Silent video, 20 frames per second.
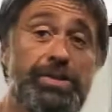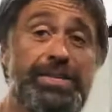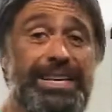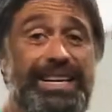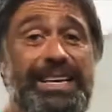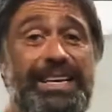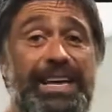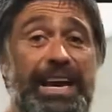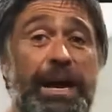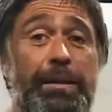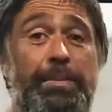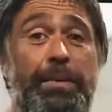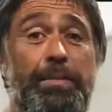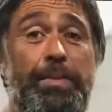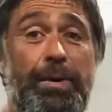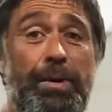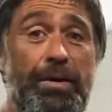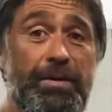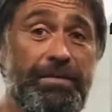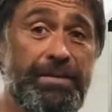that are
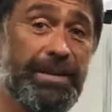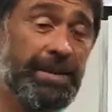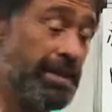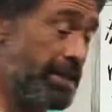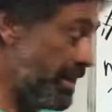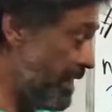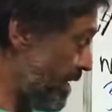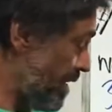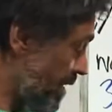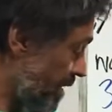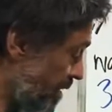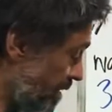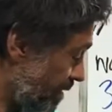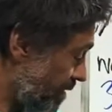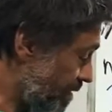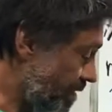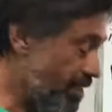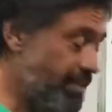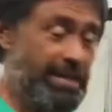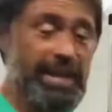capable of it,
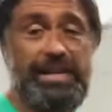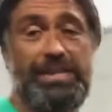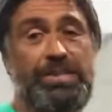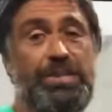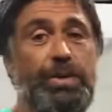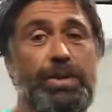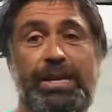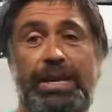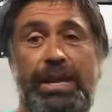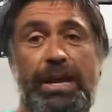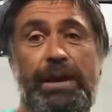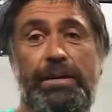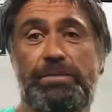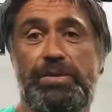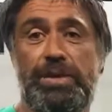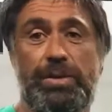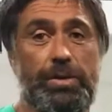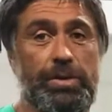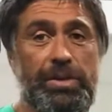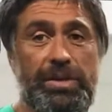that's not going to
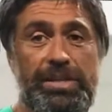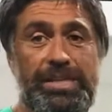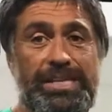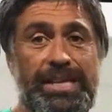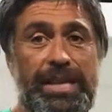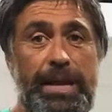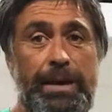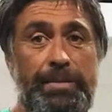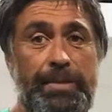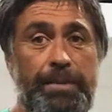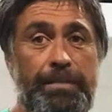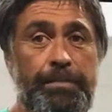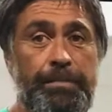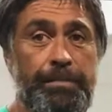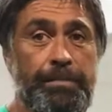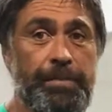absolutely slam them.